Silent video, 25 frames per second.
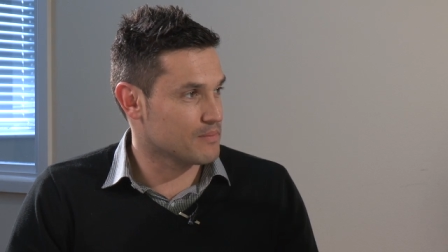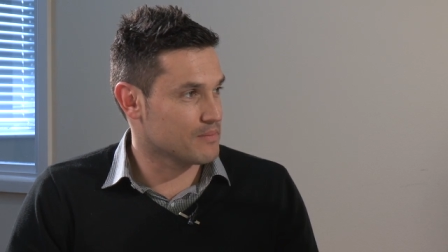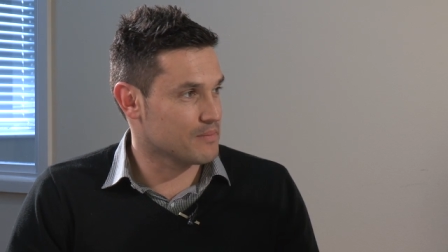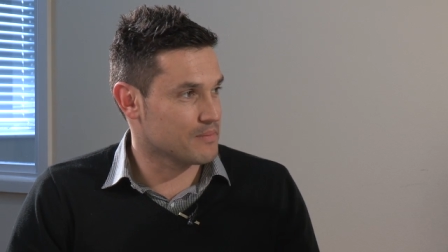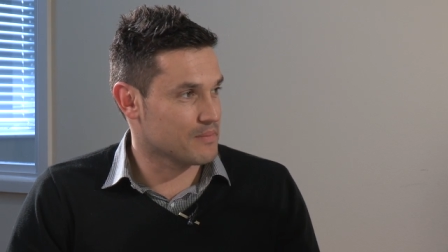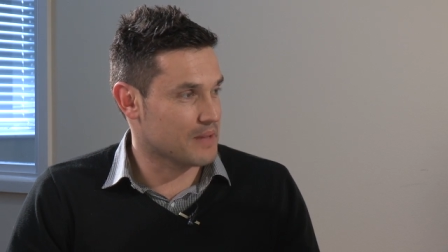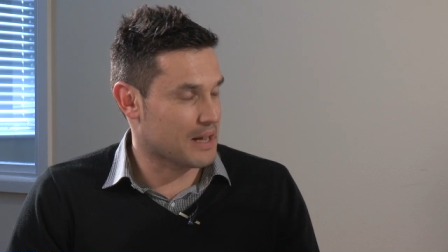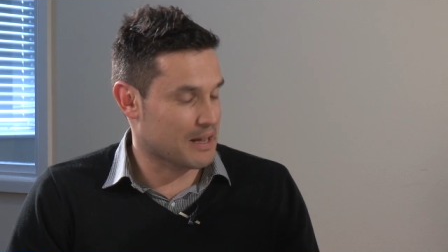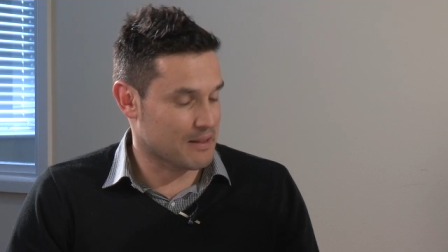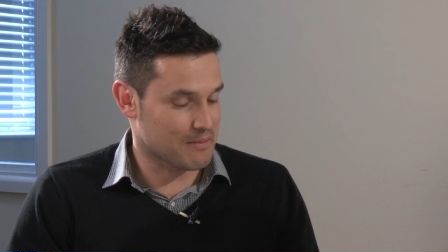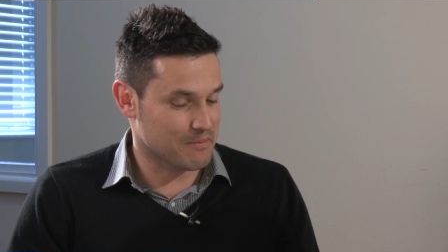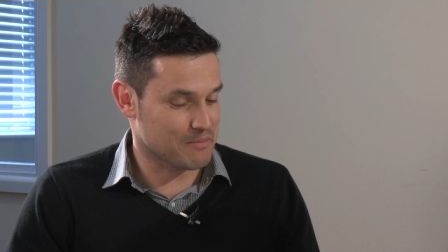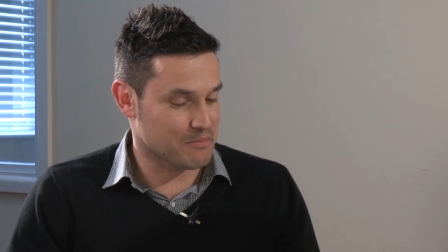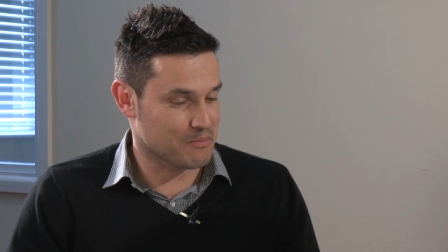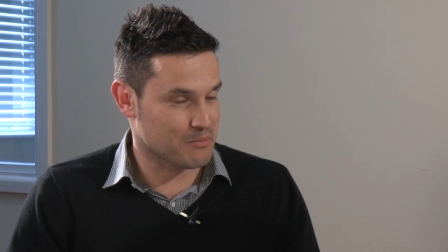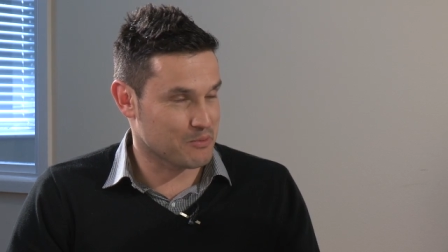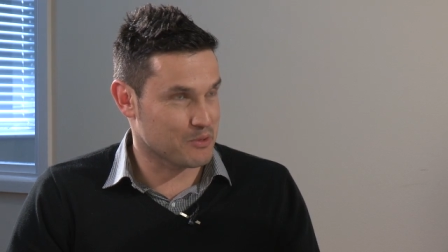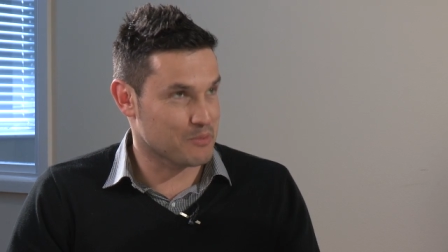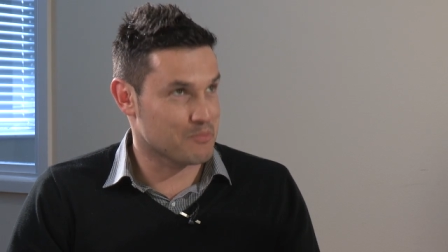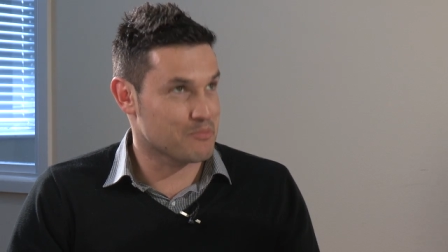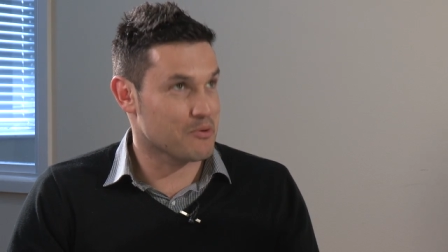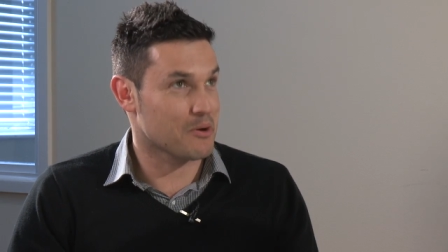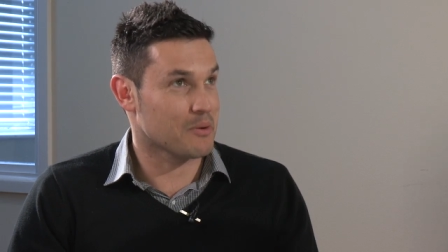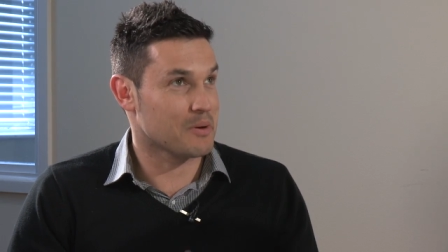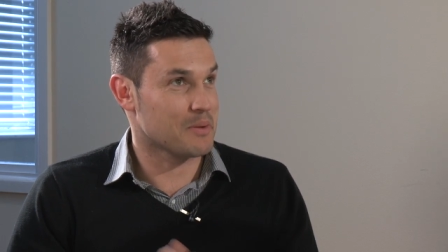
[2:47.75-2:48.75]
That
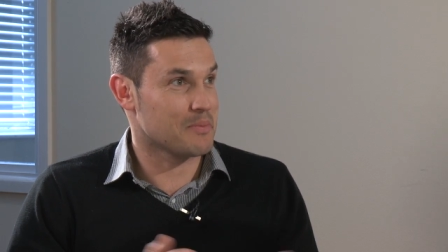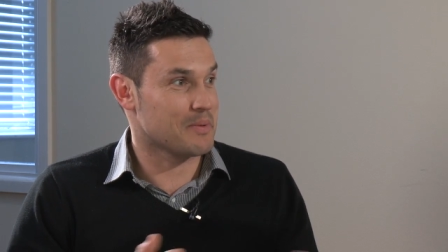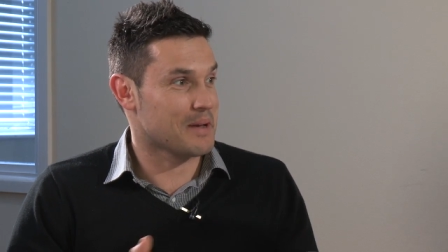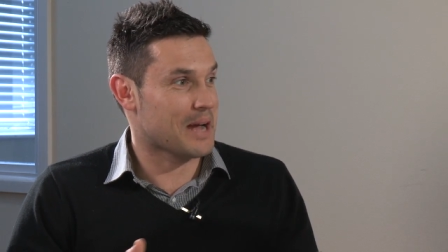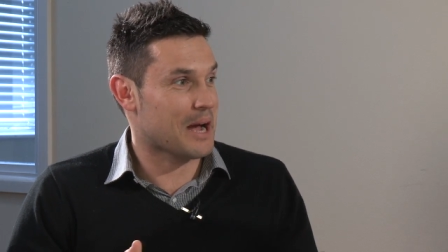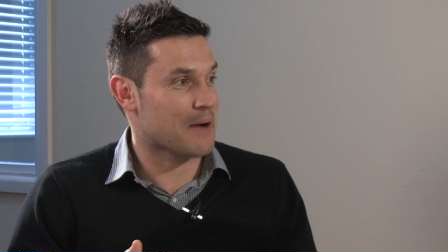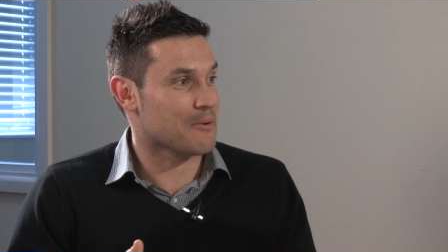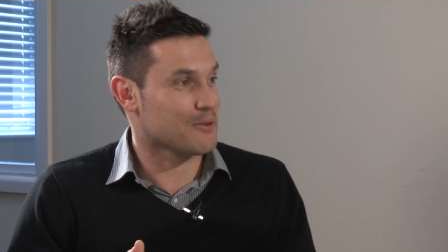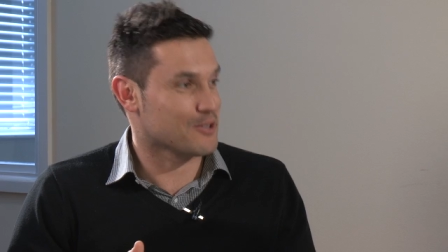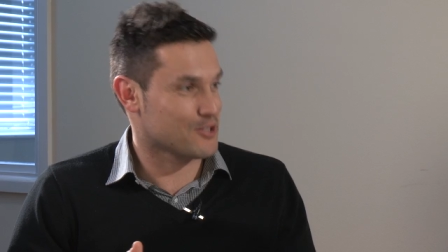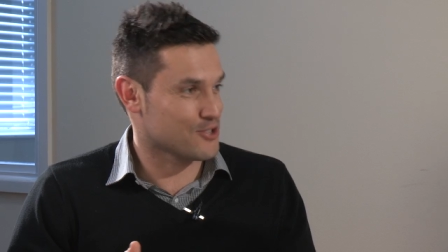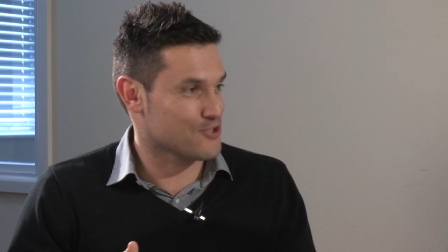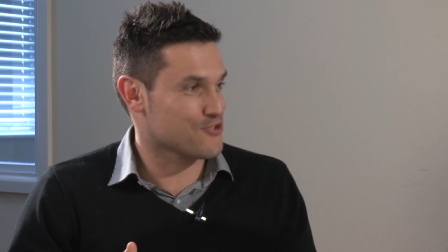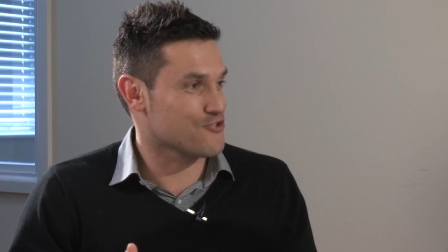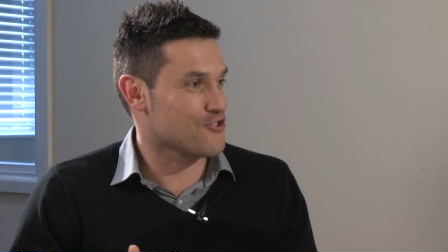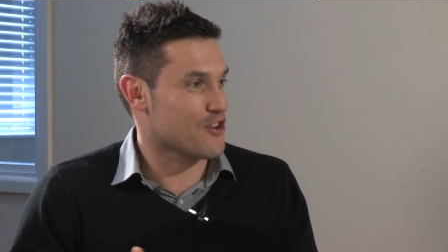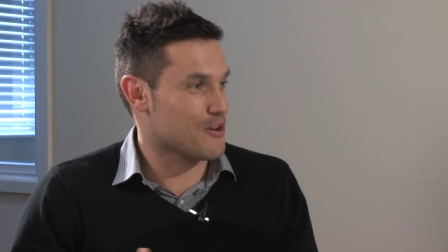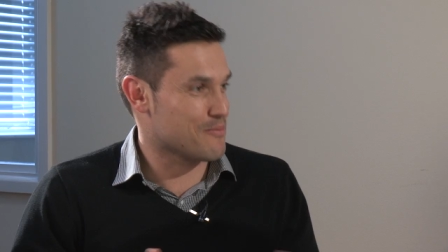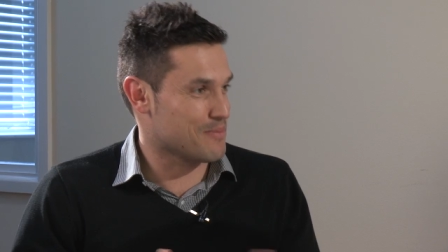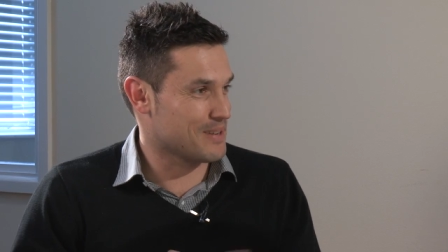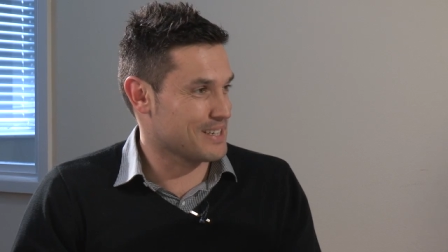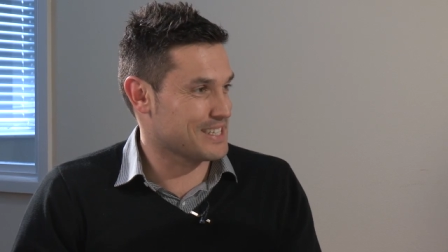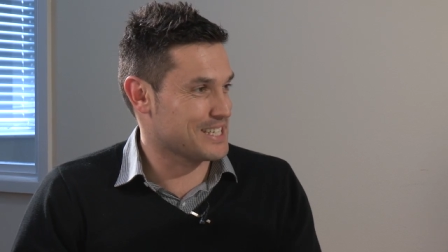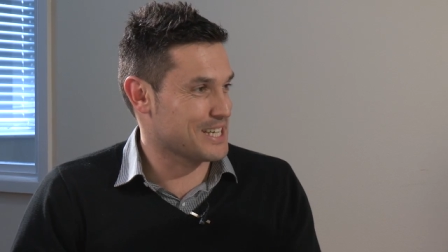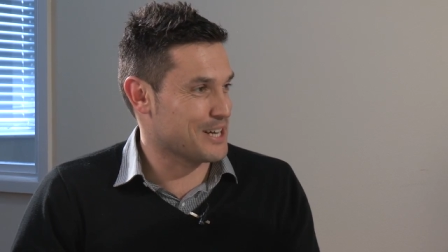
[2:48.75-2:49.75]
would probably be how I describe
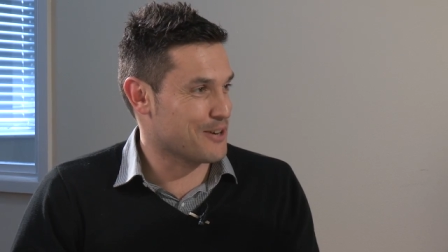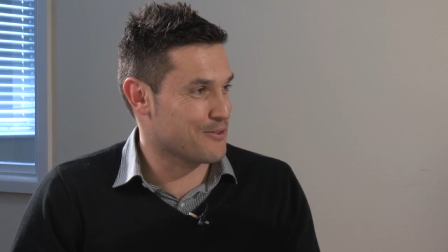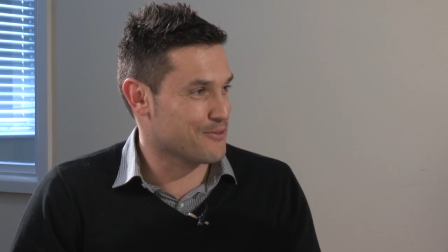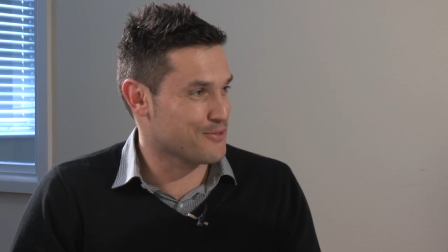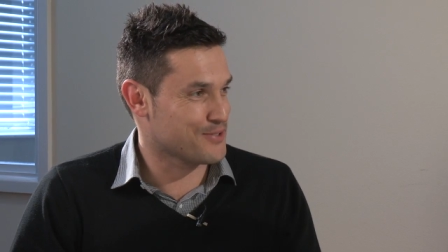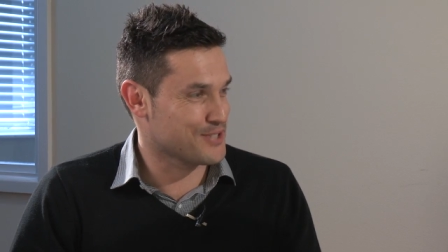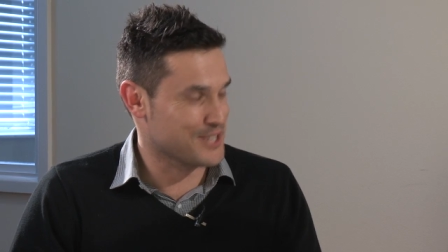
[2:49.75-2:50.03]
myself.